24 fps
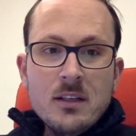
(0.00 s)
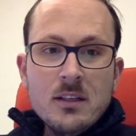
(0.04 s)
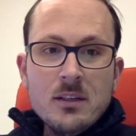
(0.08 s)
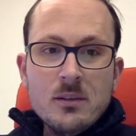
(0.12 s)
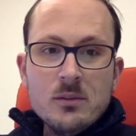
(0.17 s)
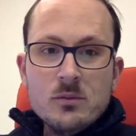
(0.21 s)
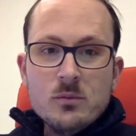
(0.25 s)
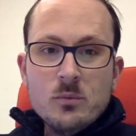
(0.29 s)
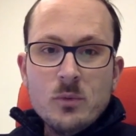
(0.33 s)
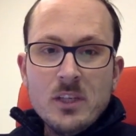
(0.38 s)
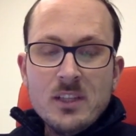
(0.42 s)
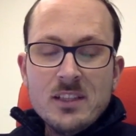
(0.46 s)
That
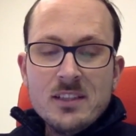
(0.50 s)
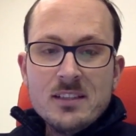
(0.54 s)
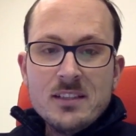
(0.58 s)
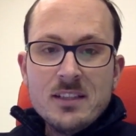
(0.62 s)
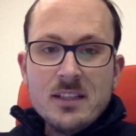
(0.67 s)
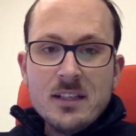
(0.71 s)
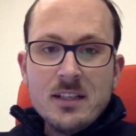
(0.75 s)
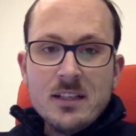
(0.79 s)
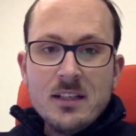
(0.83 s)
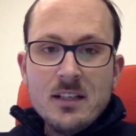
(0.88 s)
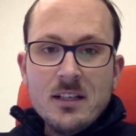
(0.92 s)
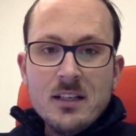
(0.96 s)
was one
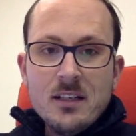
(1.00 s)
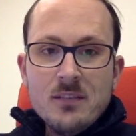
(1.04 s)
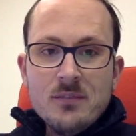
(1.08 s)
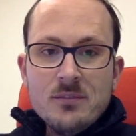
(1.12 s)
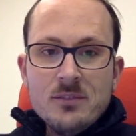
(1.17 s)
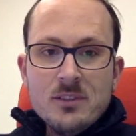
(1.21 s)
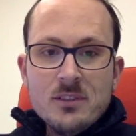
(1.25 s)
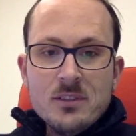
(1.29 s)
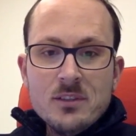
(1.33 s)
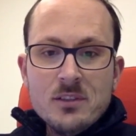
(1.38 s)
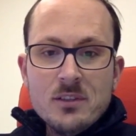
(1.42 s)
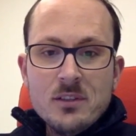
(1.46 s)
second
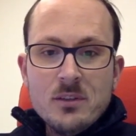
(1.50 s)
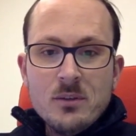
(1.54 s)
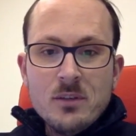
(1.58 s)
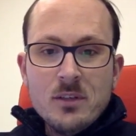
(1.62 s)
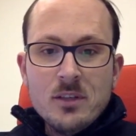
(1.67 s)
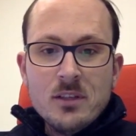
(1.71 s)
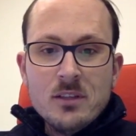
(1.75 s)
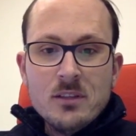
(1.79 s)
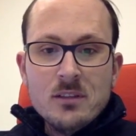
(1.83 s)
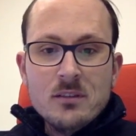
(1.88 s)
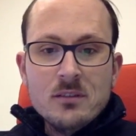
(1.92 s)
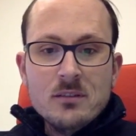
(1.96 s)
after, so
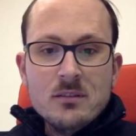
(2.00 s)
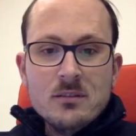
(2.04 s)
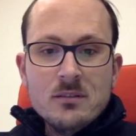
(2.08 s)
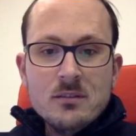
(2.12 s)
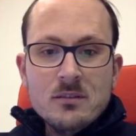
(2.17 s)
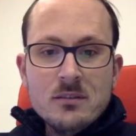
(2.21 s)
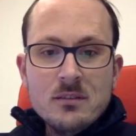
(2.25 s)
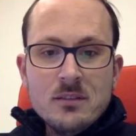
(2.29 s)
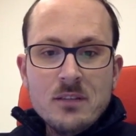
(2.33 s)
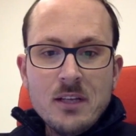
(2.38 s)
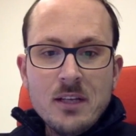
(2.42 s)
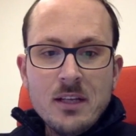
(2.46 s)
I'll
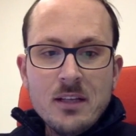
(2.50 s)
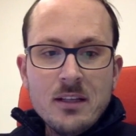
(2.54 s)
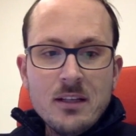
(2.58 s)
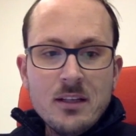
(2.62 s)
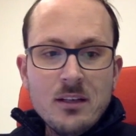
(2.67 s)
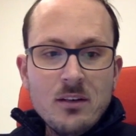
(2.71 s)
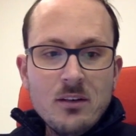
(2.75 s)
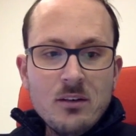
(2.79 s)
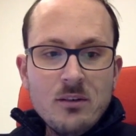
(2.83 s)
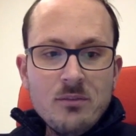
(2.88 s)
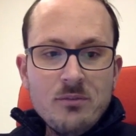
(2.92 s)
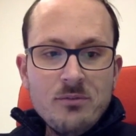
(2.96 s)
take
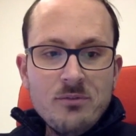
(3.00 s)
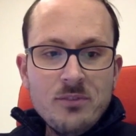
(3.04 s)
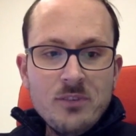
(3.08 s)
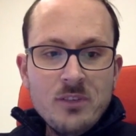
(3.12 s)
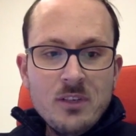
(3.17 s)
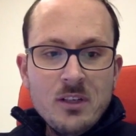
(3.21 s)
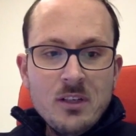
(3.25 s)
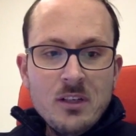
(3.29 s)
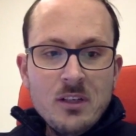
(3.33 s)
that off.